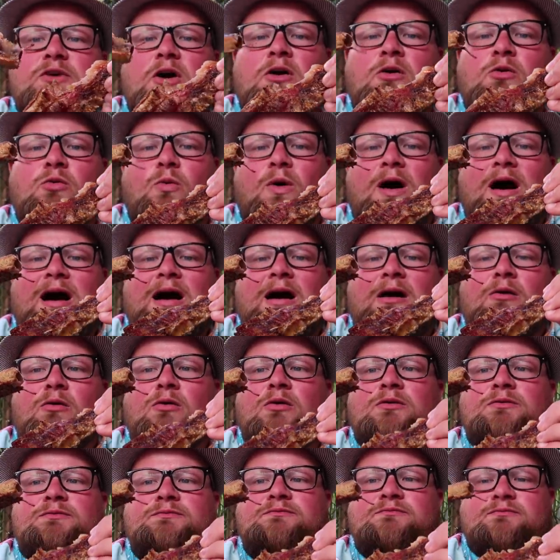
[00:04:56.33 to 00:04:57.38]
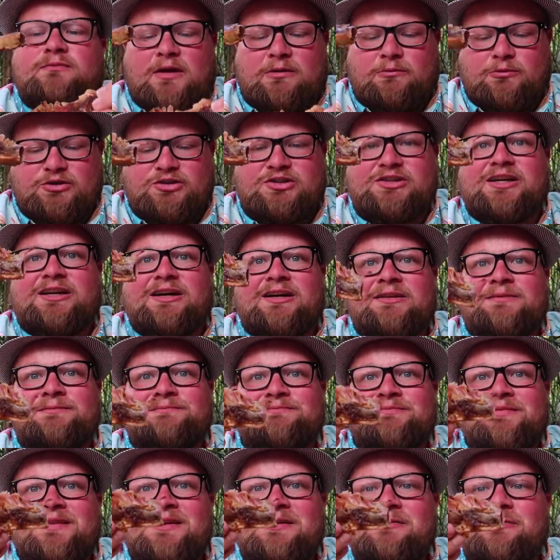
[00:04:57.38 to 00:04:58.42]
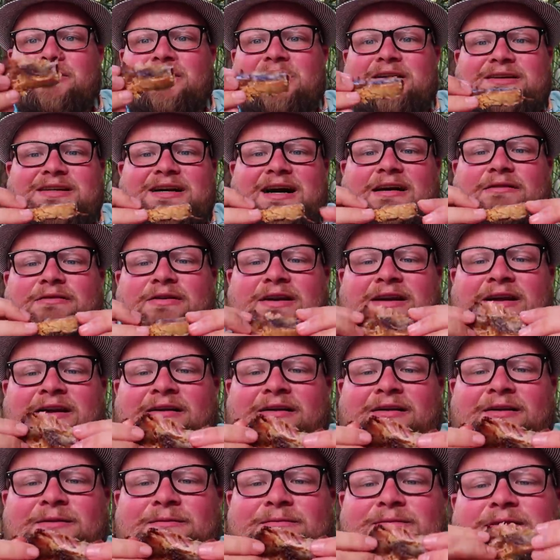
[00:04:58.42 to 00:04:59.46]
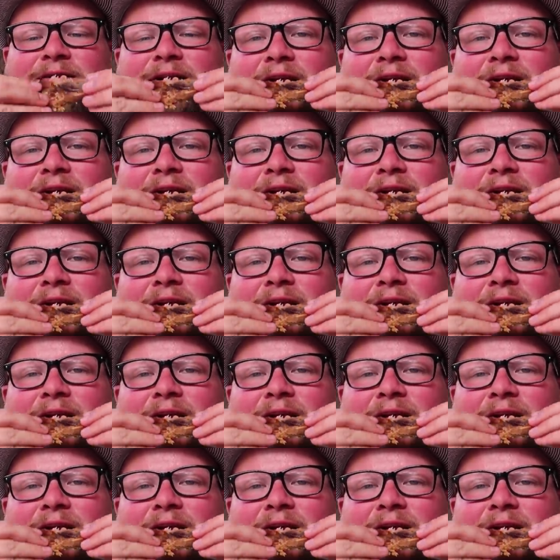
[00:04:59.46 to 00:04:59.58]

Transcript: Oh, wow. I'm just gonna, I'm gonna dive in here.